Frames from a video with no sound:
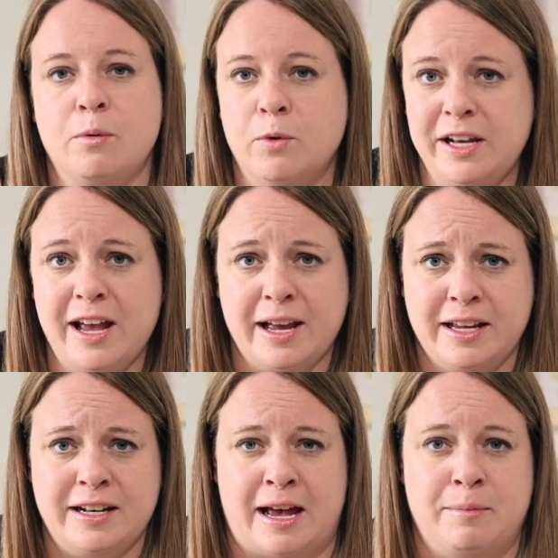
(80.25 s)
one
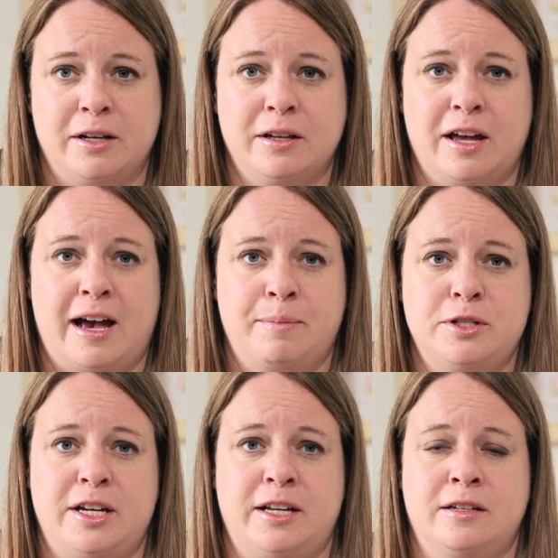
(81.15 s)
economical
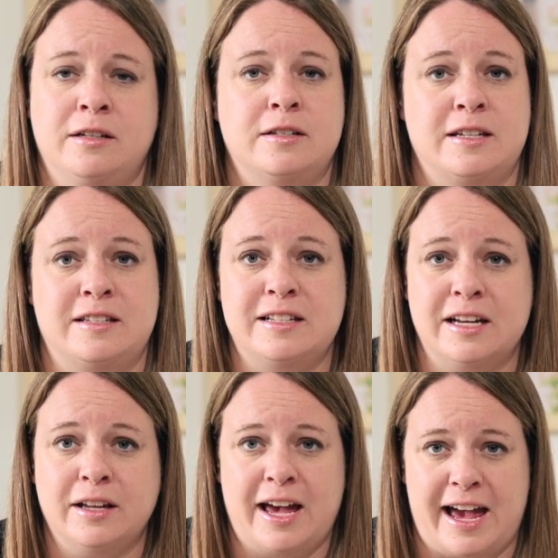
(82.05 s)
option to
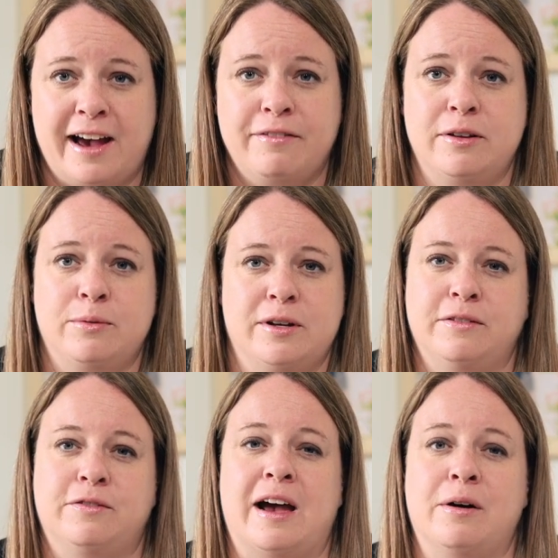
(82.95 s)
still have the real
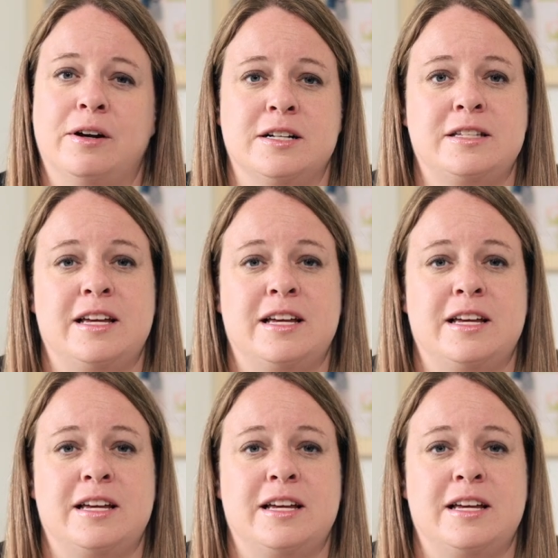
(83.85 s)
flowers